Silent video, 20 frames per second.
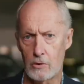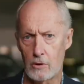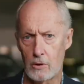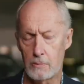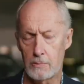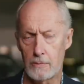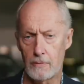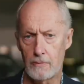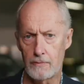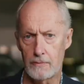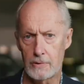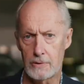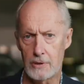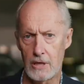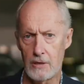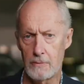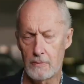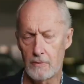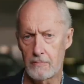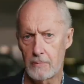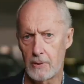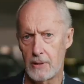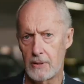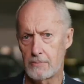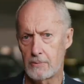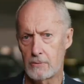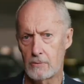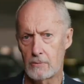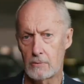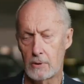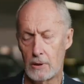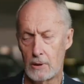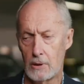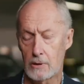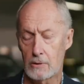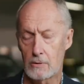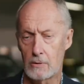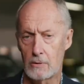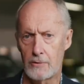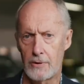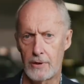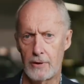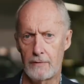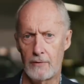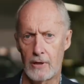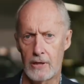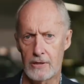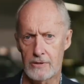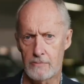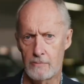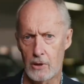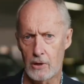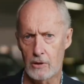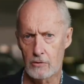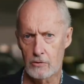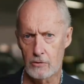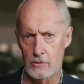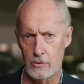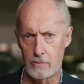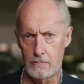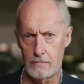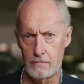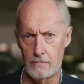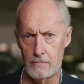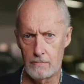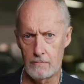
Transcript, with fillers: group of team of people called the Advanced Model Group,